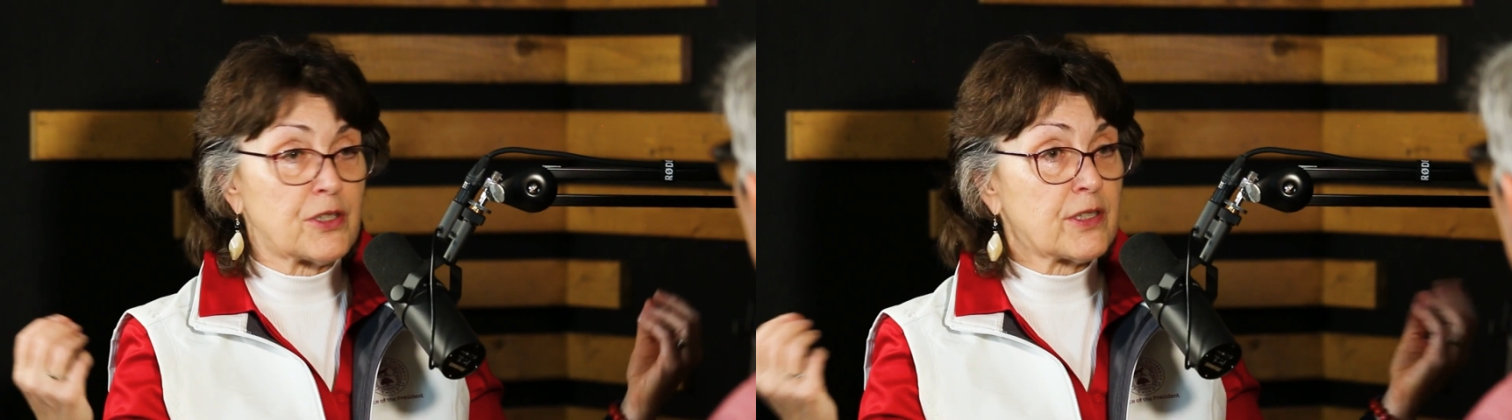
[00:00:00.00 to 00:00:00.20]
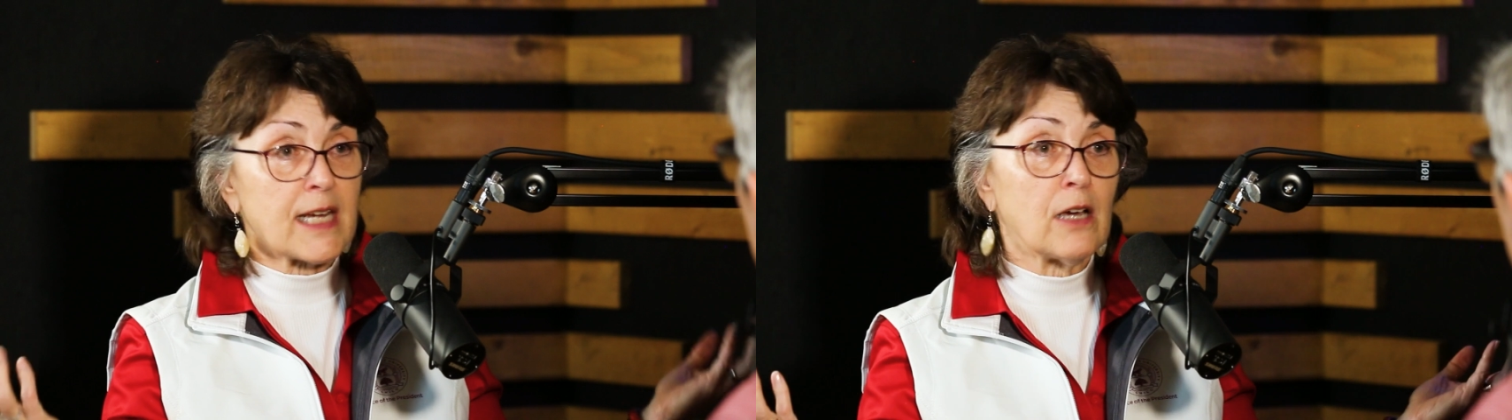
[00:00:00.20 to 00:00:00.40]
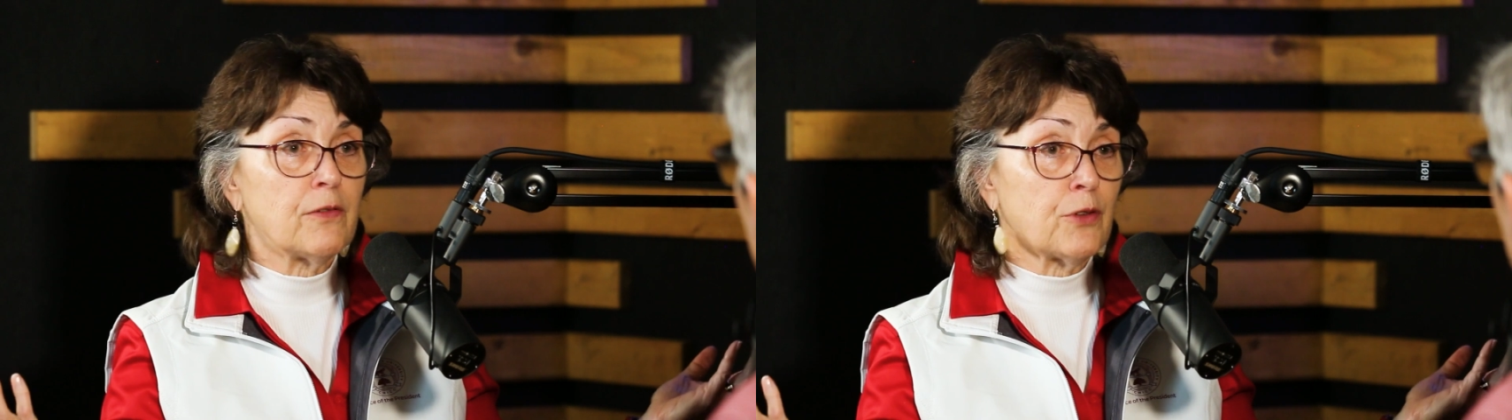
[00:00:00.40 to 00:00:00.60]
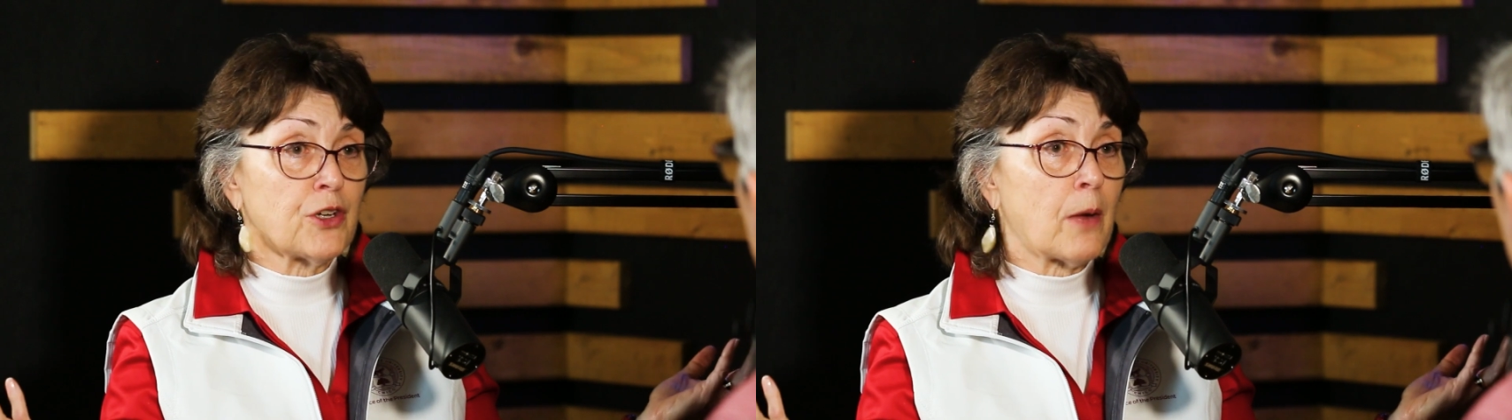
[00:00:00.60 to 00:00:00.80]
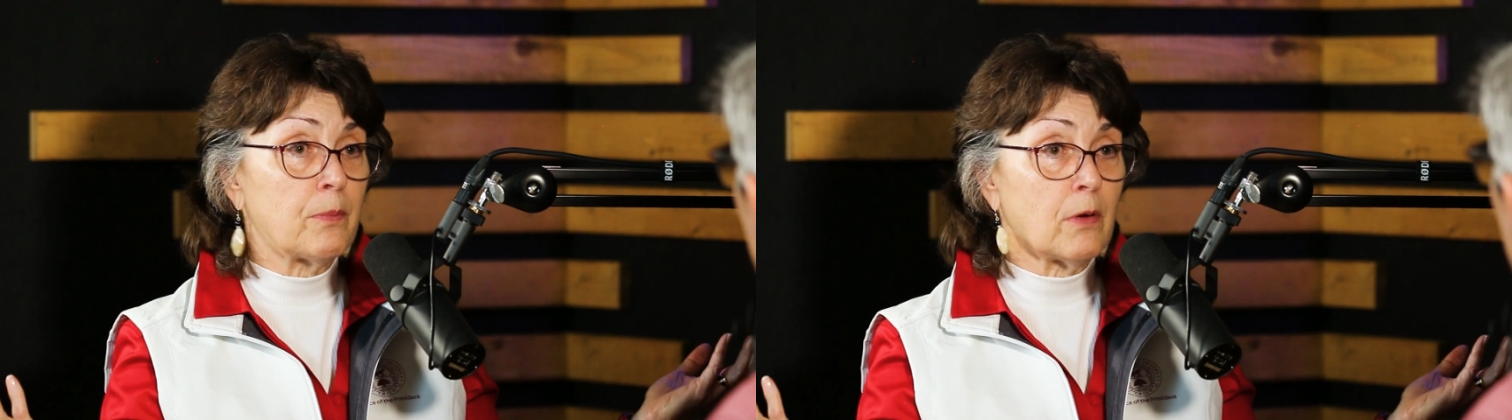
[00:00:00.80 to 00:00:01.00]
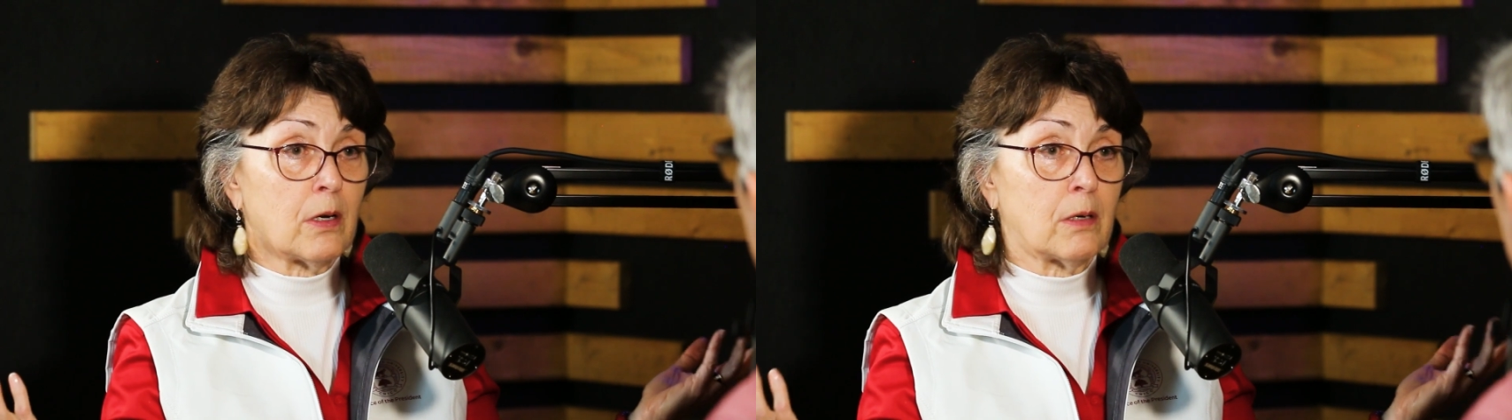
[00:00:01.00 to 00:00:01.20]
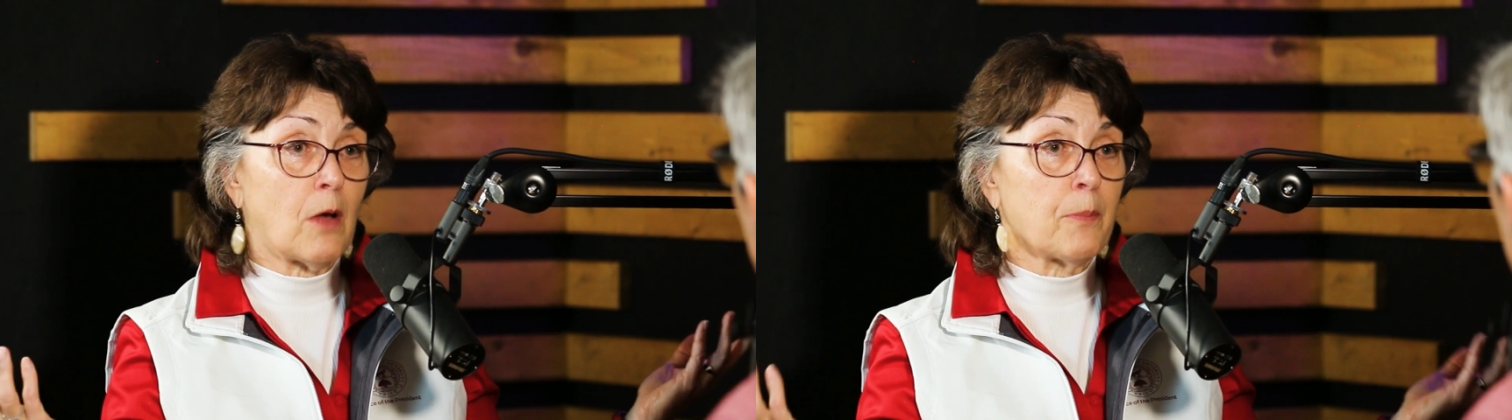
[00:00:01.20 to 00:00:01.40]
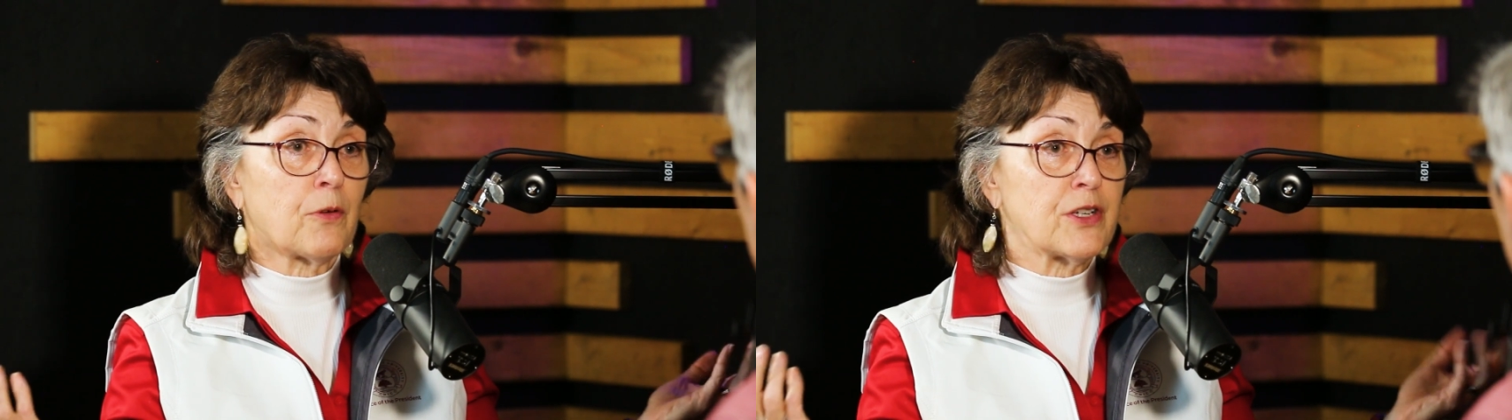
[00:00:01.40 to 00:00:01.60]
which is California
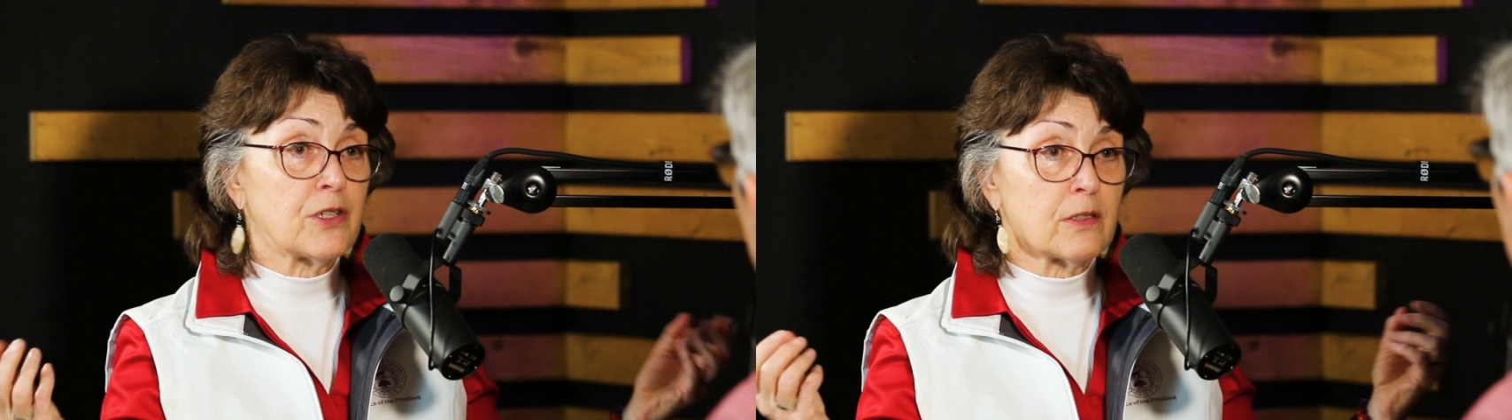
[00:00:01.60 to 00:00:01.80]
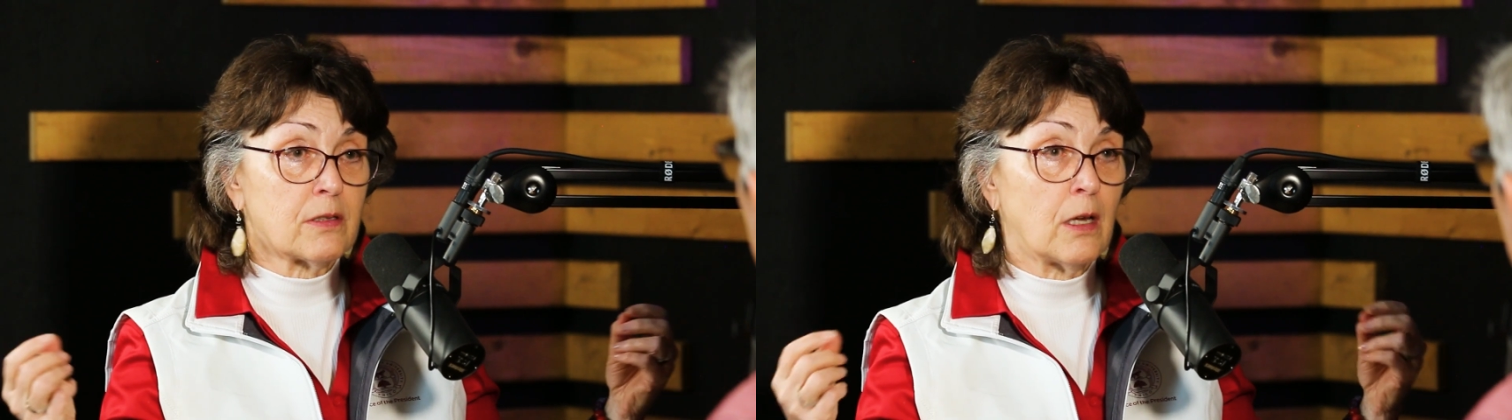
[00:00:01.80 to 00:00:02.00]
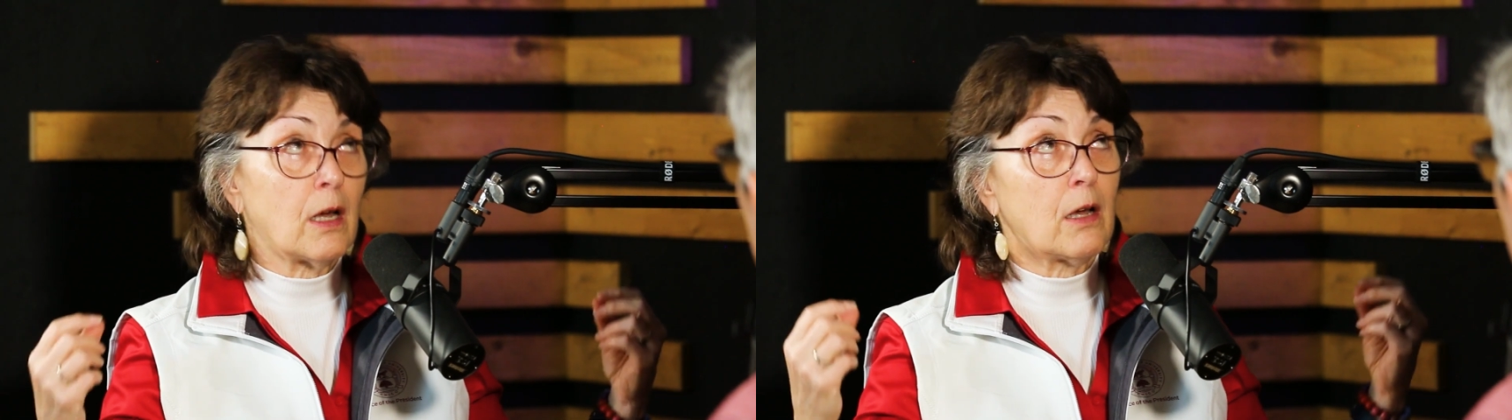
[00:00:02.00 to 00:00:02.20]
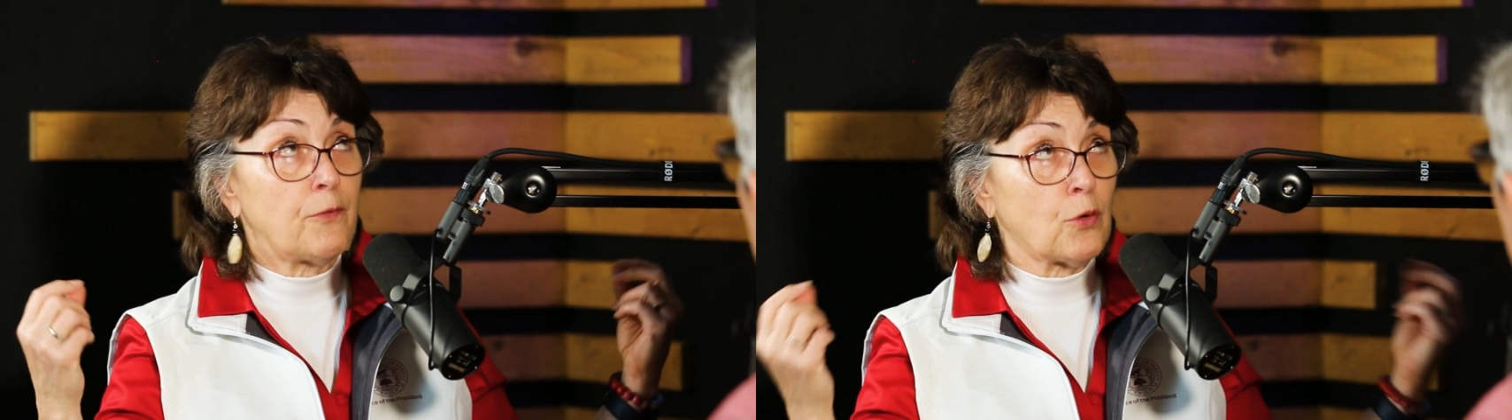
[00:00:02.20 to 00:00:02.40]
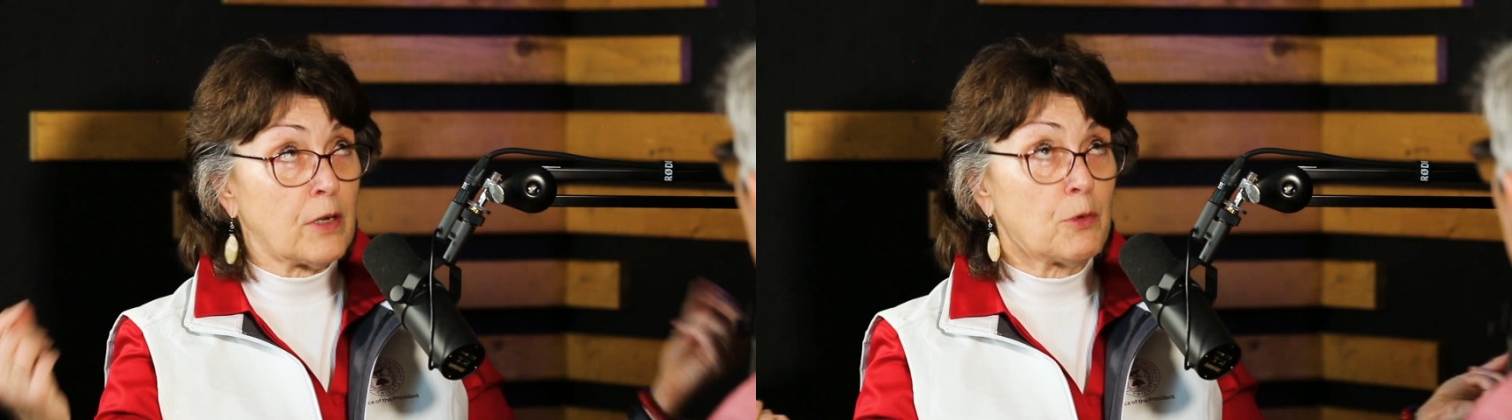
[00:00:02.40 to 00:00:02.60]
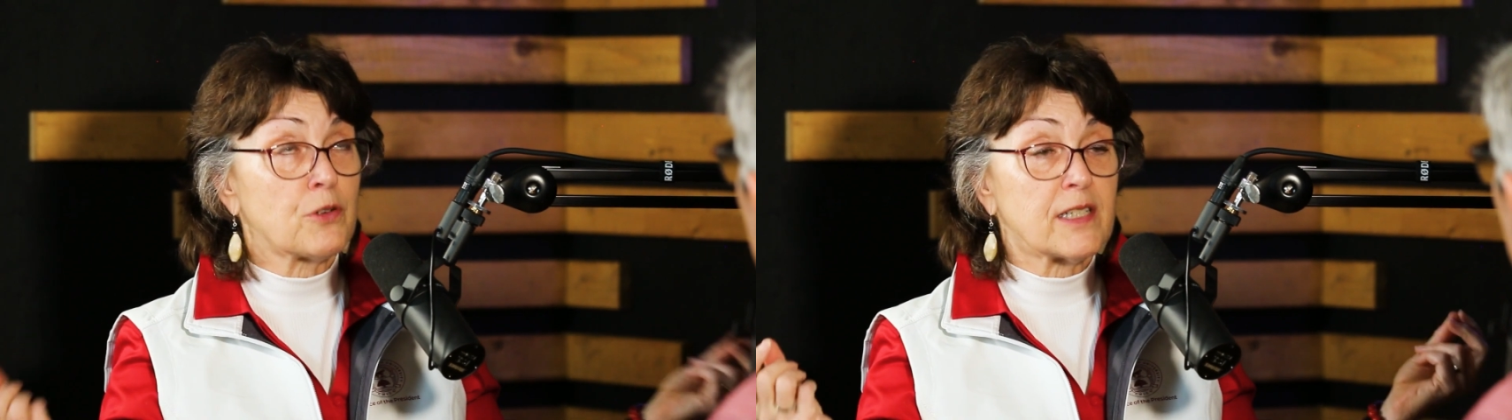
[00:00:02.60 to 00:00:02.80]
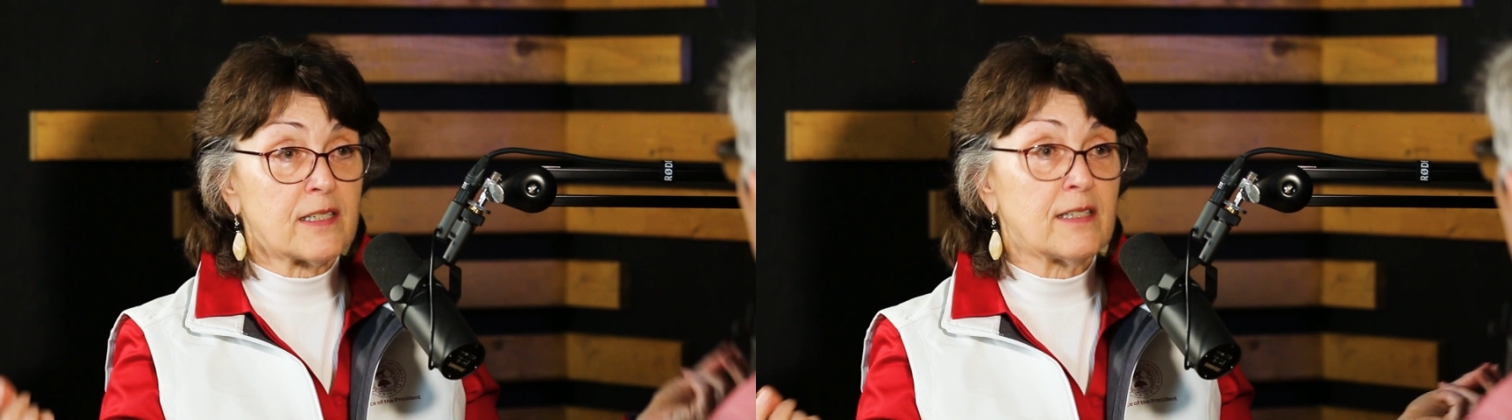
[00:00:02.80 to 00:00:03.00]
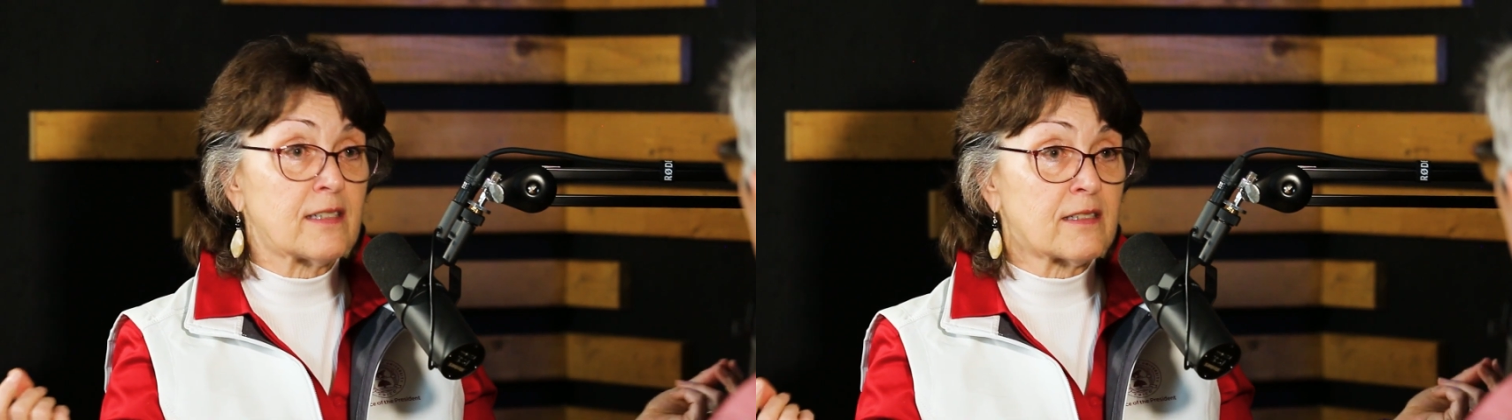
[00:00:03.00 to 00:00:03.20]
Operations for Emergency